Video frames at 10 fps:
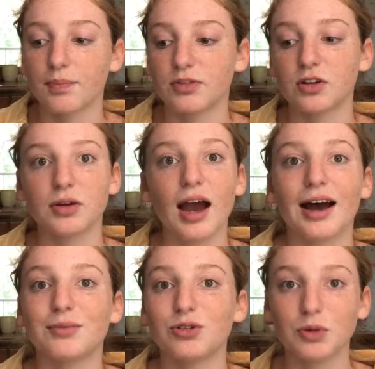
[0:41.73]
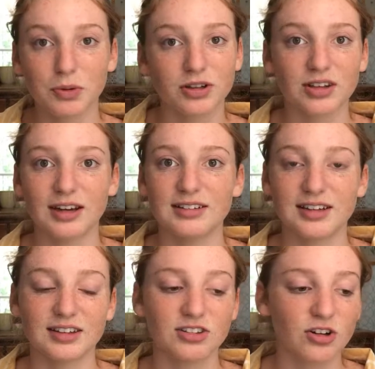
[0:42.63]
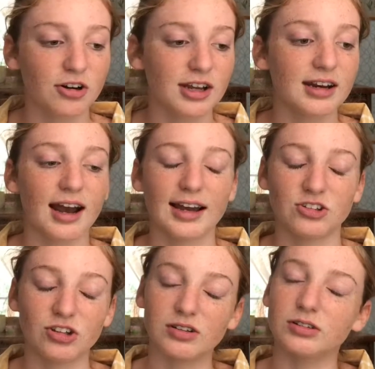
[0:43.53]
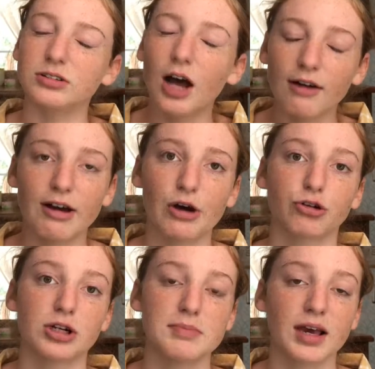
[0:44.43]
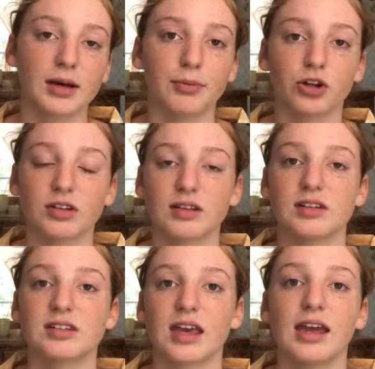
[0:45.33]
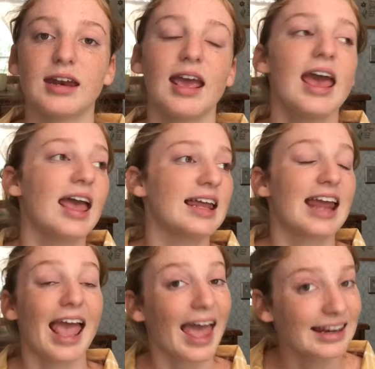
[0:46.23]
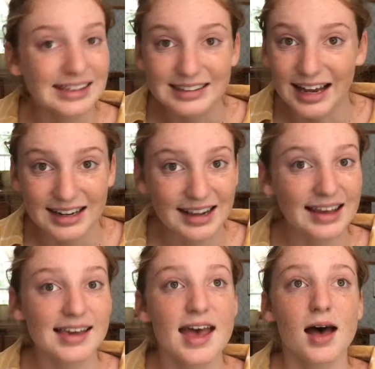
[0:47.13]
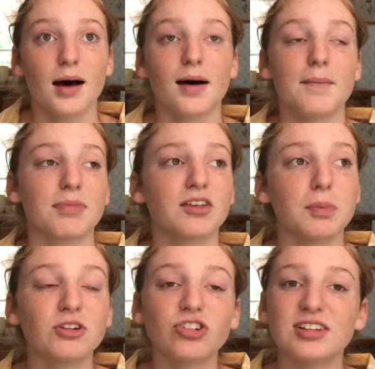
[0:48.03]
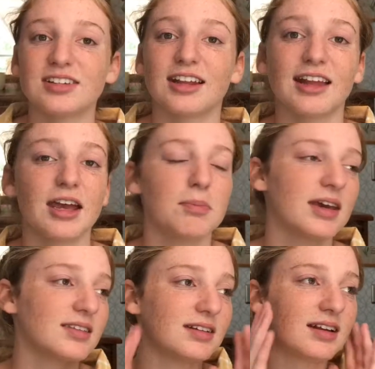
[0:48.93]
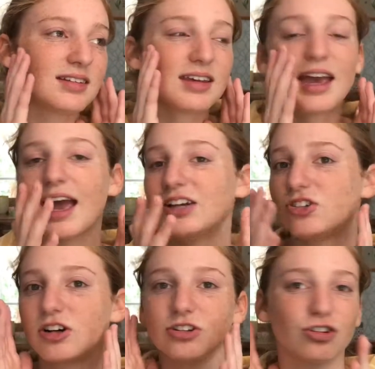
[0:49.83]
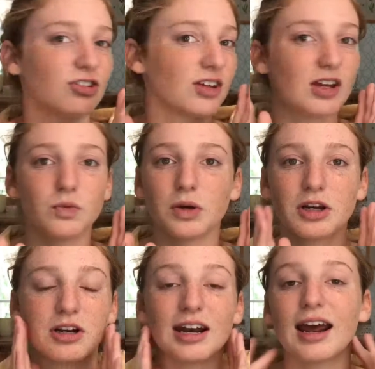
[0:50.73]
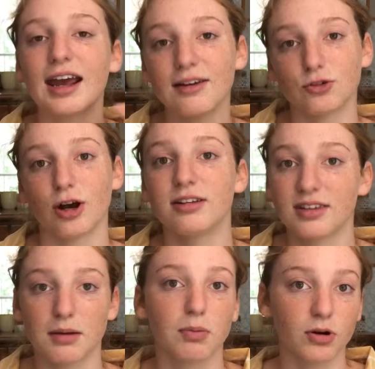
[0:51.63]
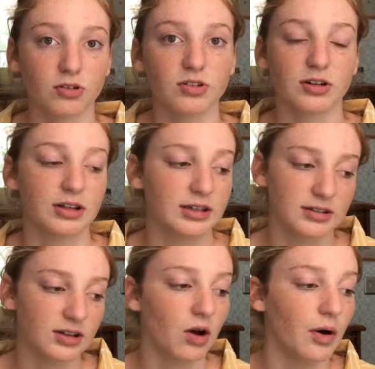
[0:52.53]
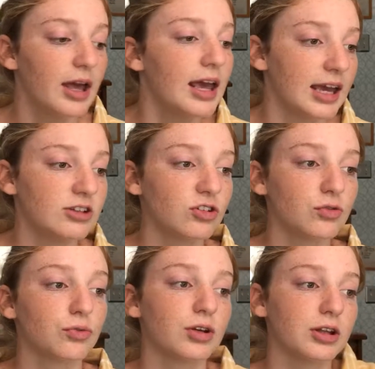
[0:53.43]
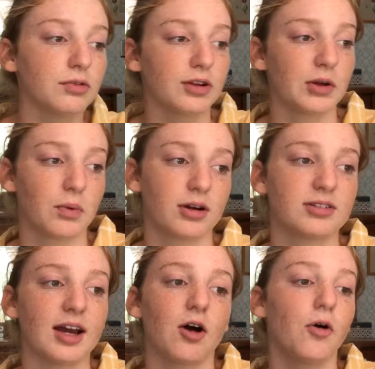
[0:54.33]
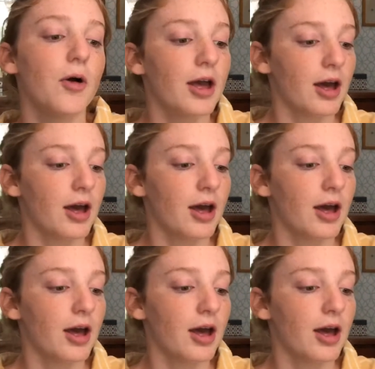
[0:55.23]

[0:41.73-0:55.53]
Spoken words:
So yeah, I'm super excited to get started. I just love how cream makeup looks on the skin in any lighting, especially sunlight, because it doesn't catch on your skin weird, and I have dry skin personally, so it just really works out.